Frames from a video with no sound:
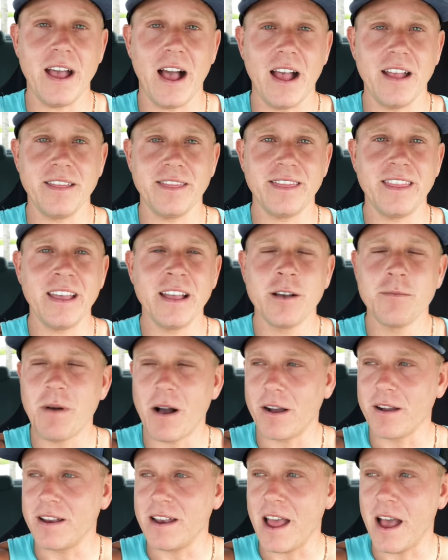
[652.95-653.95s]
I think
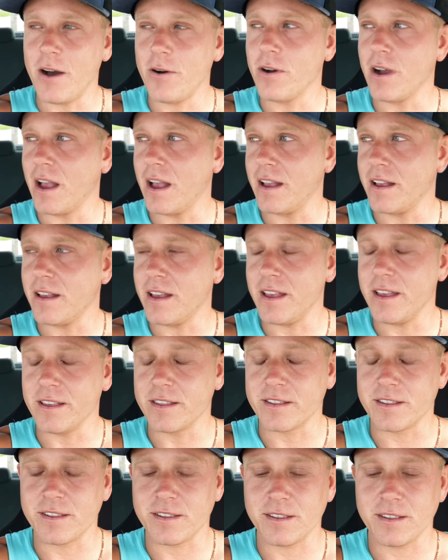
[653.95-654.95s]
about it now
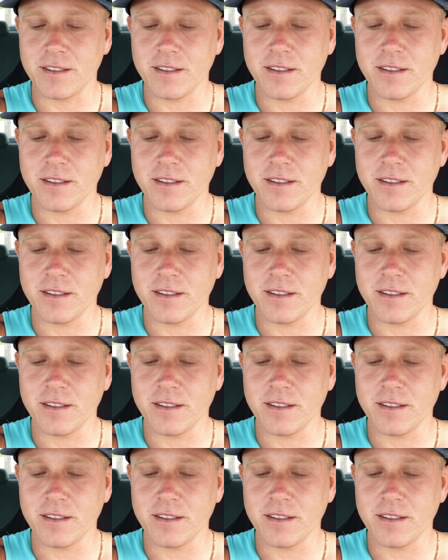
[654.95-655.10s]
and